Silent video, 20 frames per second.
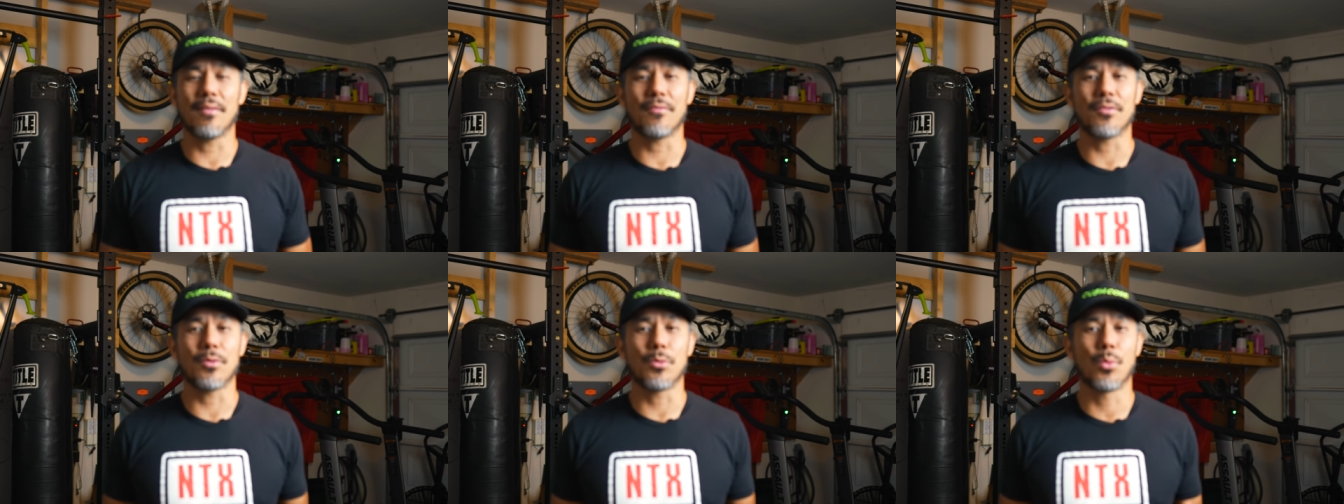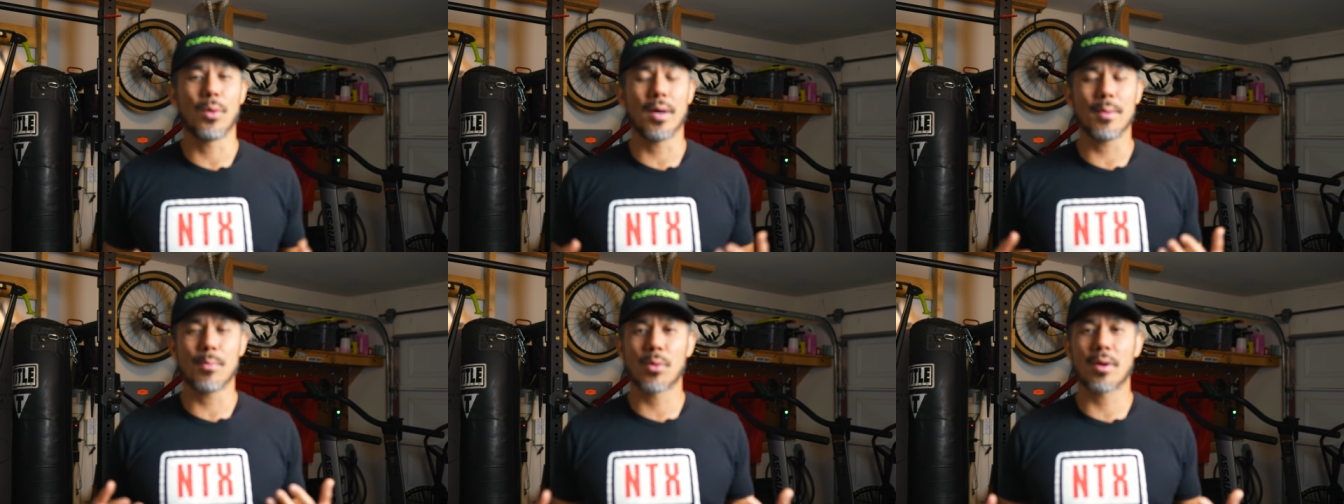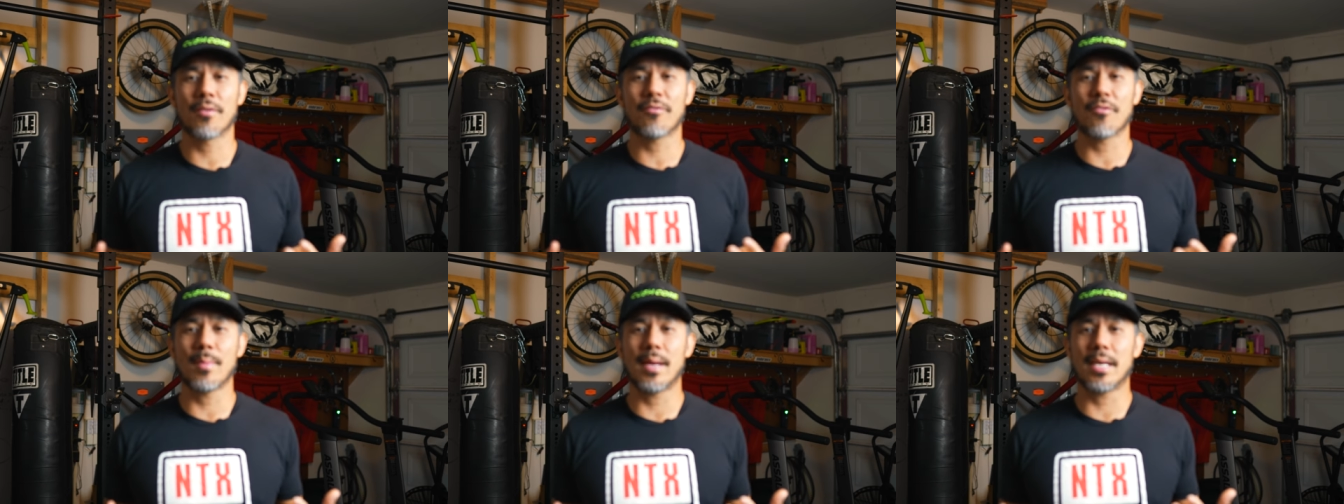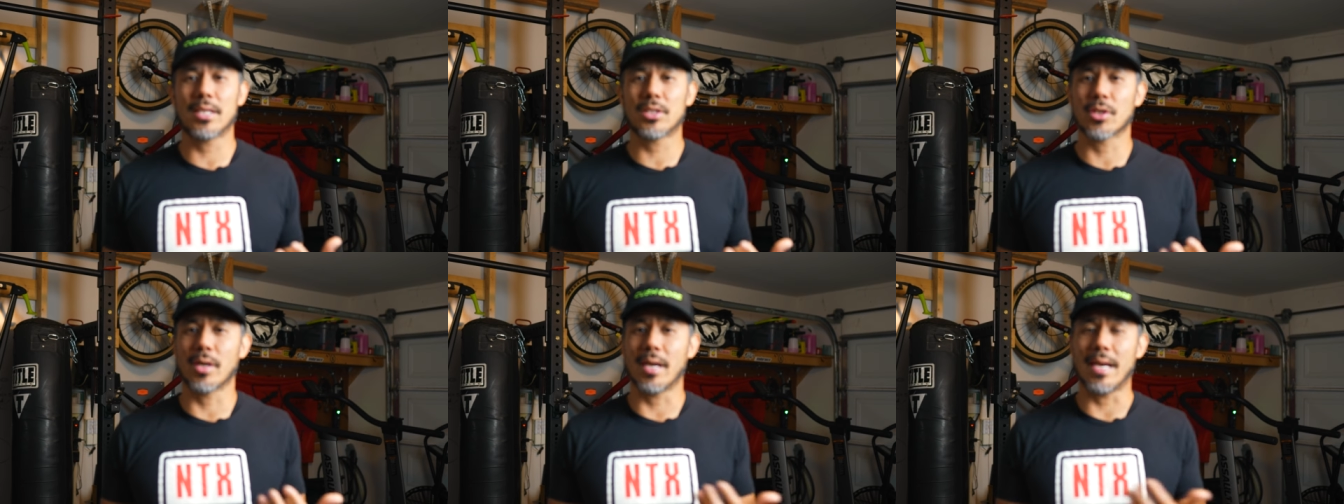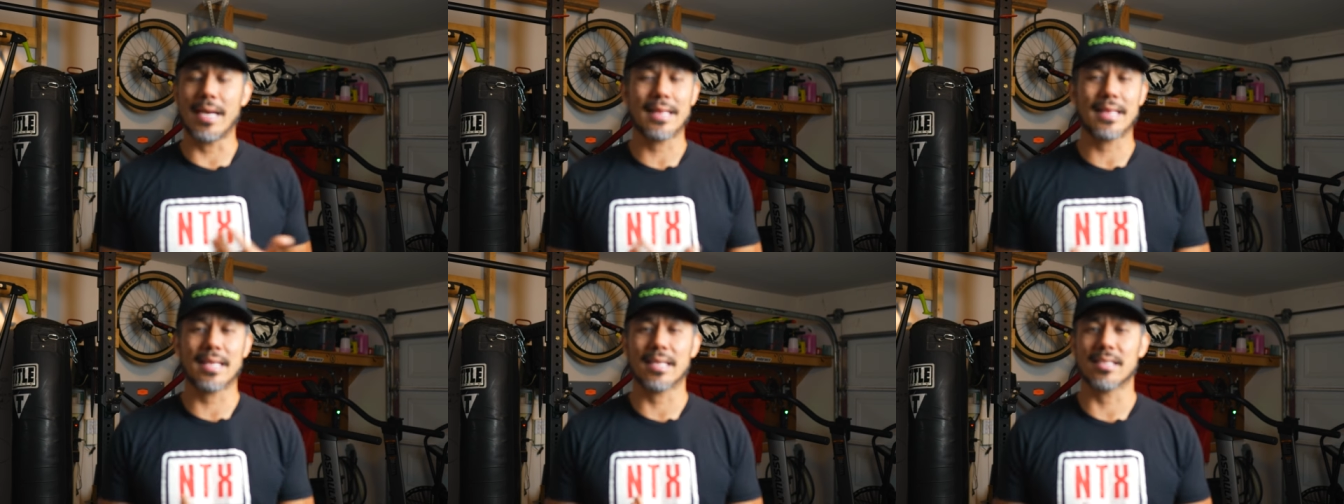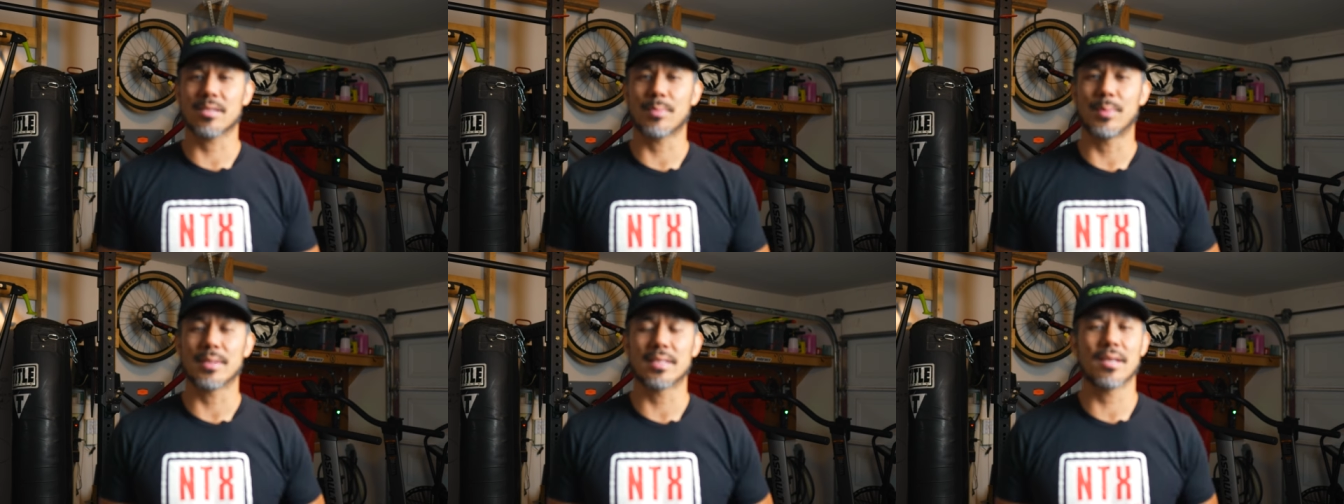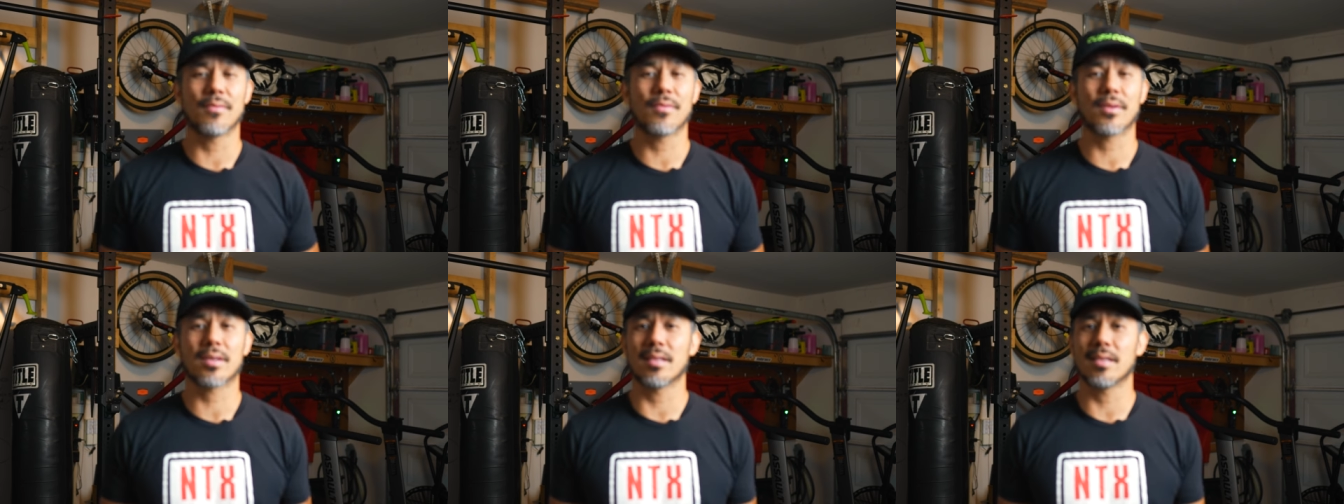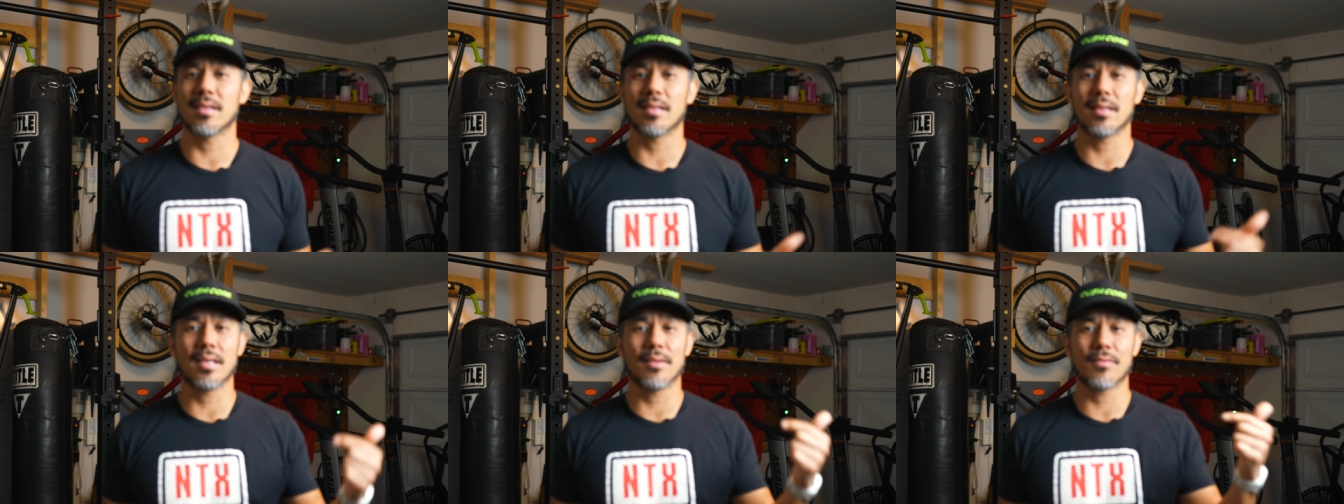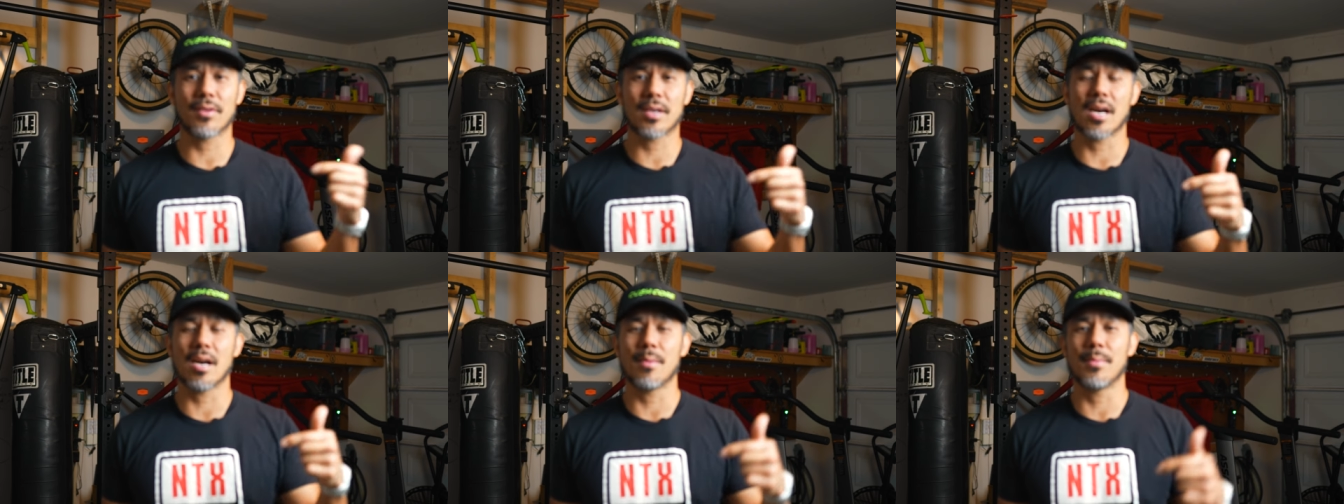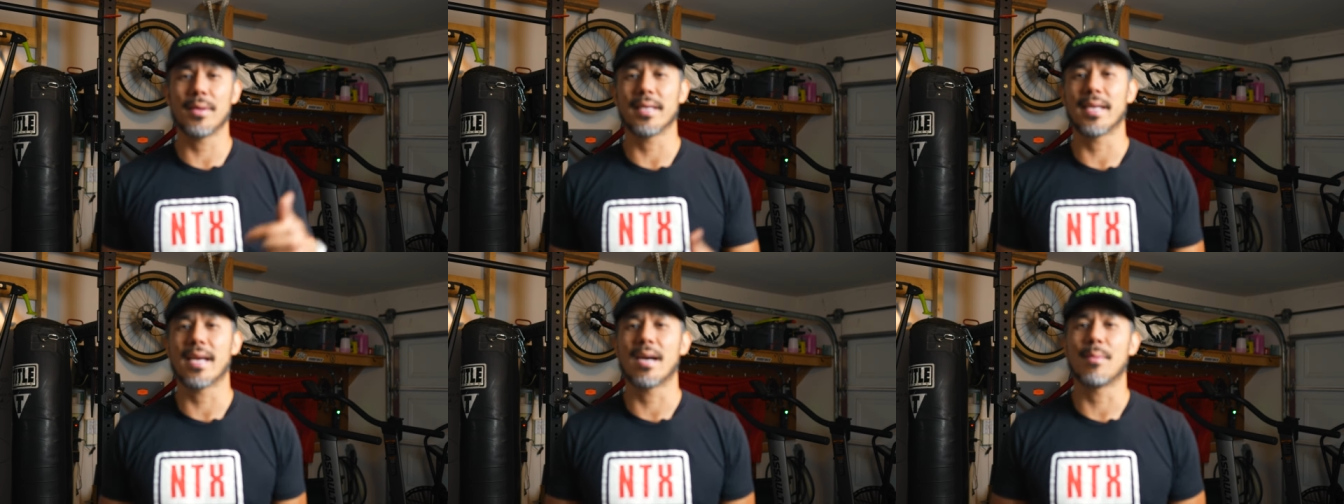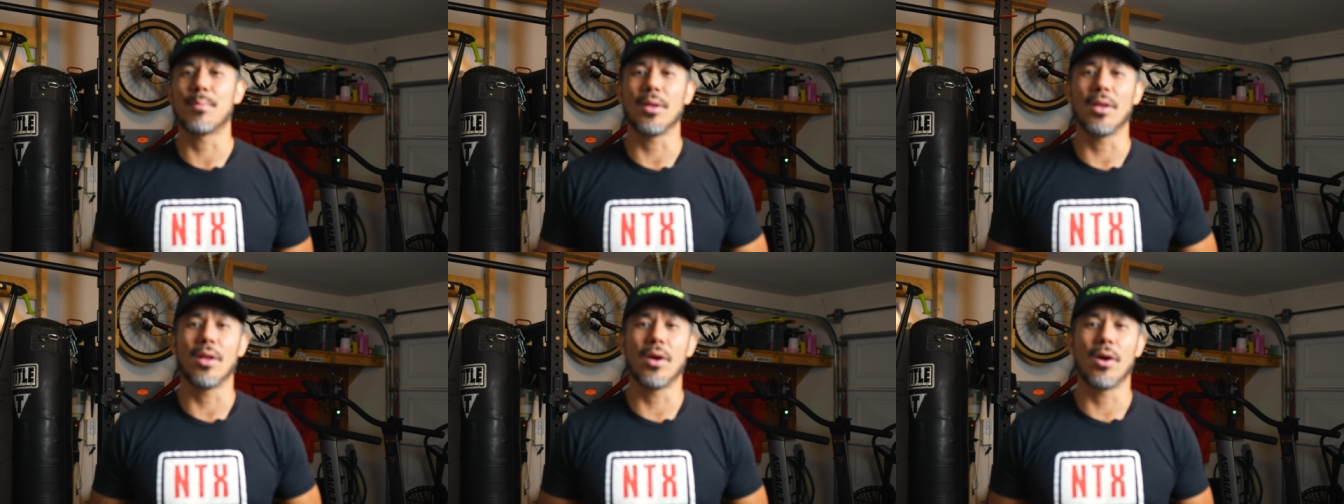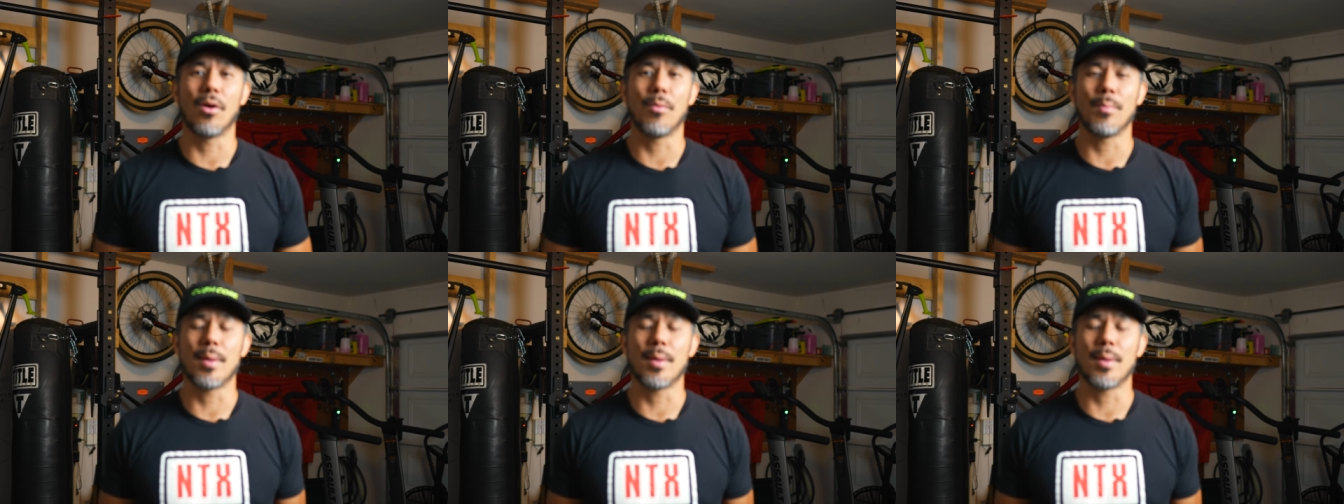If you want more information on anything specifically, leave a comment down below.